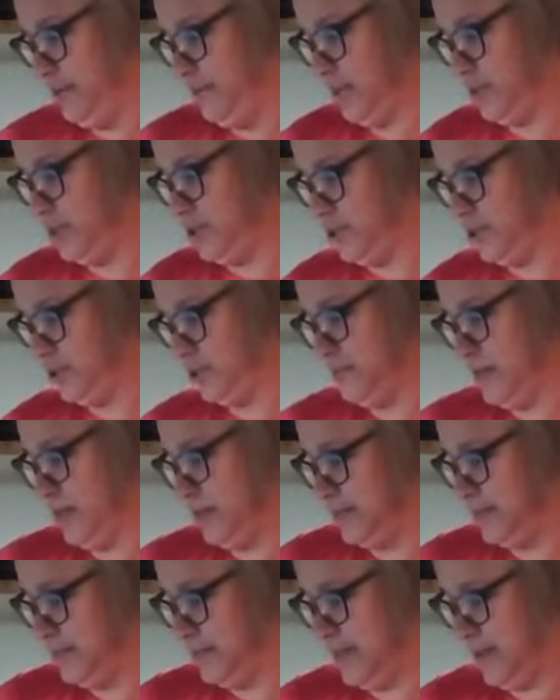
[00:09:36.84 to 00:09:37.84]
mixture
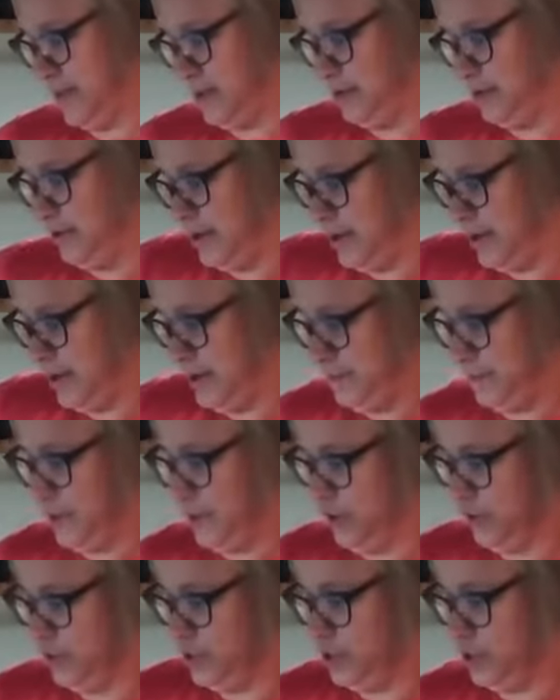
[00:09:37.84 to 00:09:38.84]
melts down
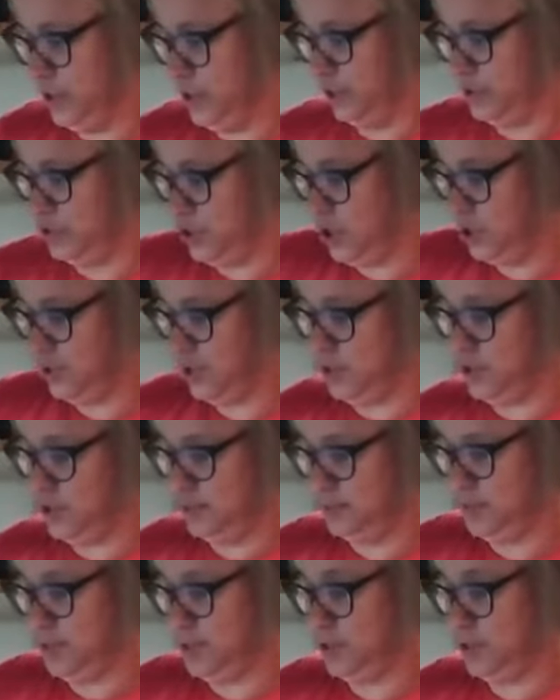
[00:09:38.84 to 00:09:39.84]
all the chocolate chips.